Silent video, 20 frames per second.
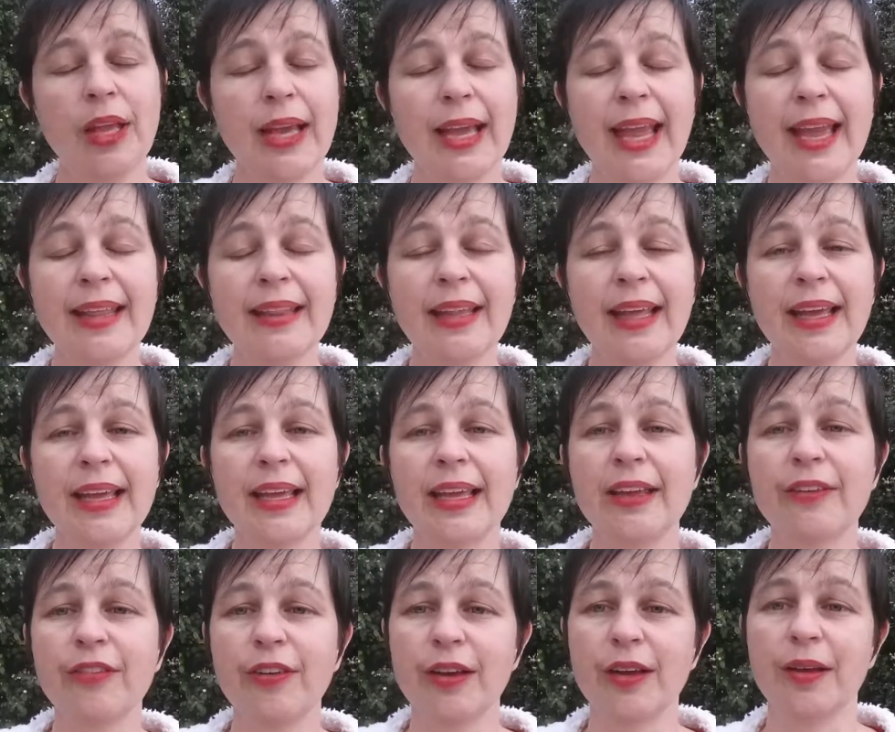can they
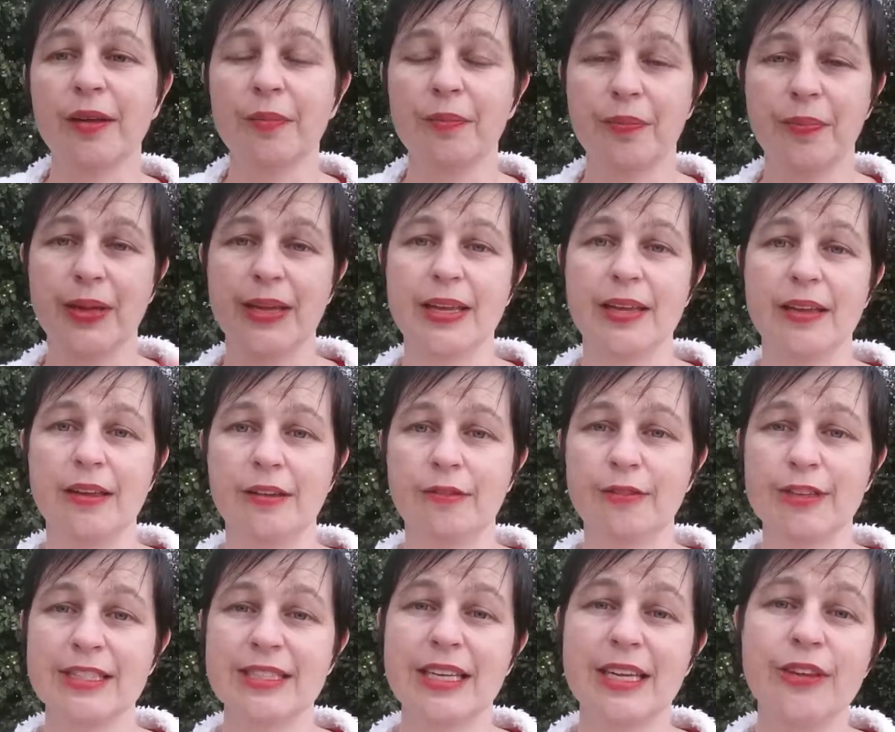ever be
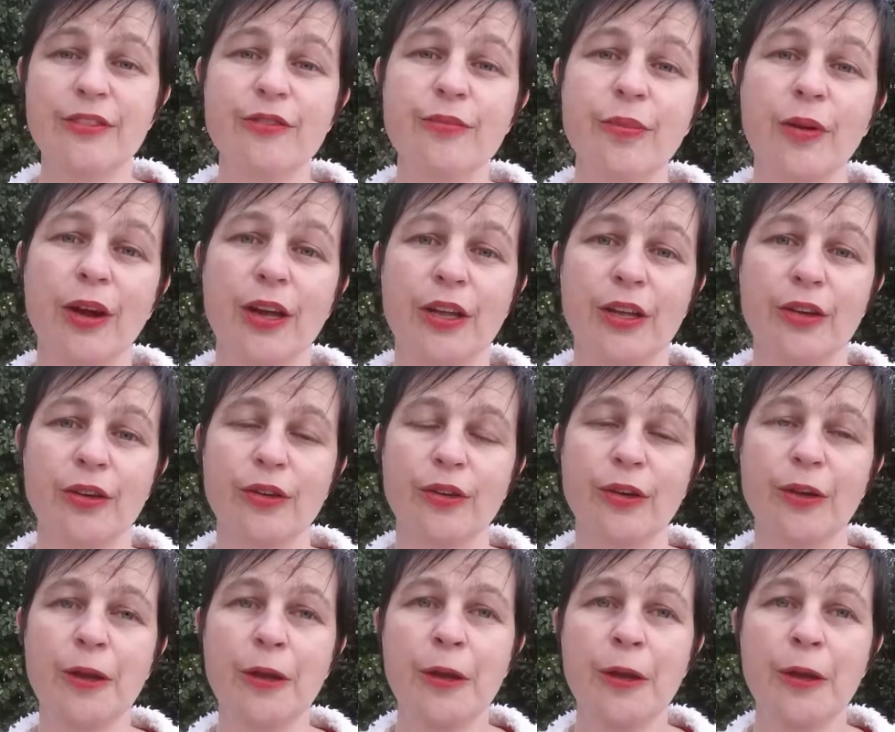received by you?